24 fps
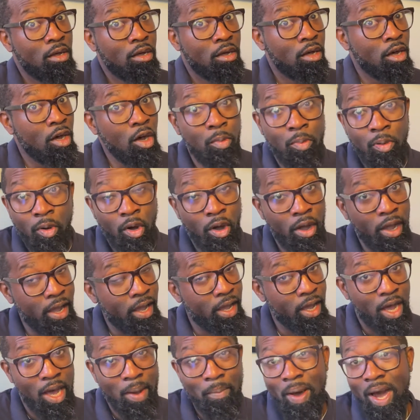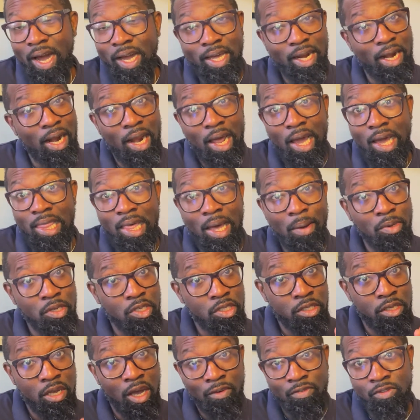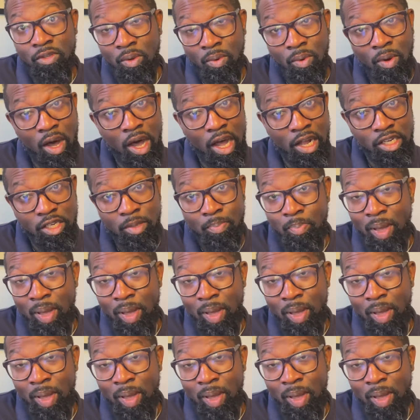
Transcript: Oh boy, I'm not gonna lie, that was tough to watch.